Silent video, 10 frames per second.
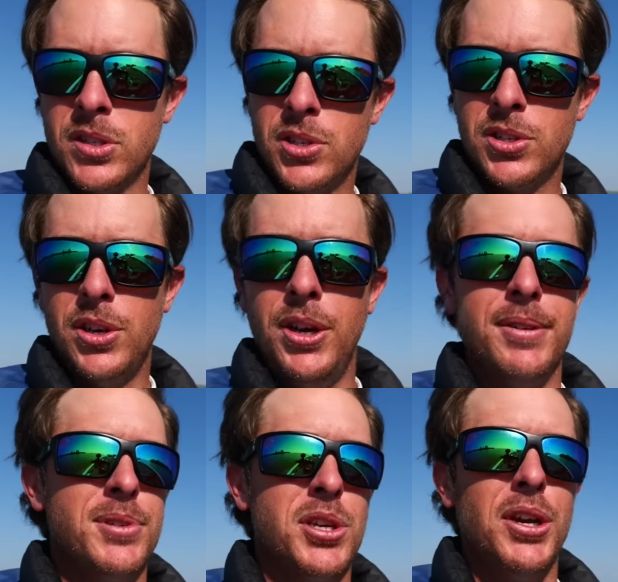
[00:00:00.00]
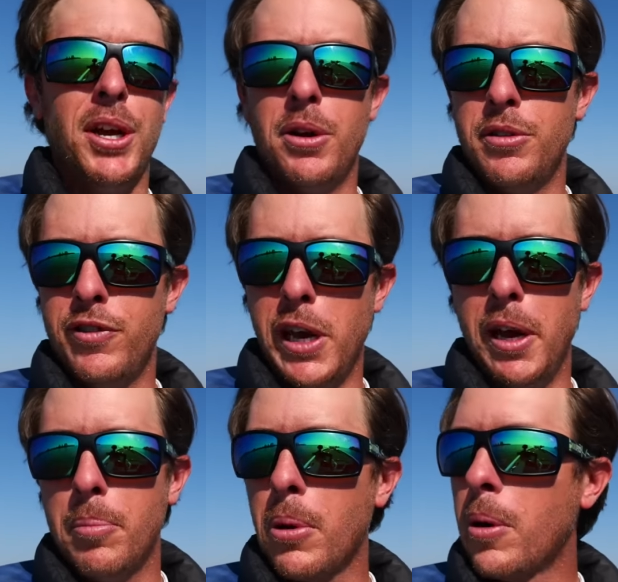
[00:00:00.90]
It's good. It's good to hear the
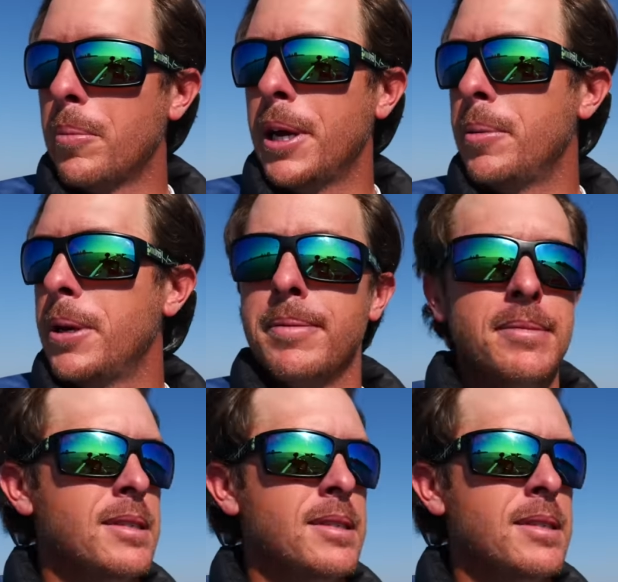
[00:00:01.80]
V8 purr, baby.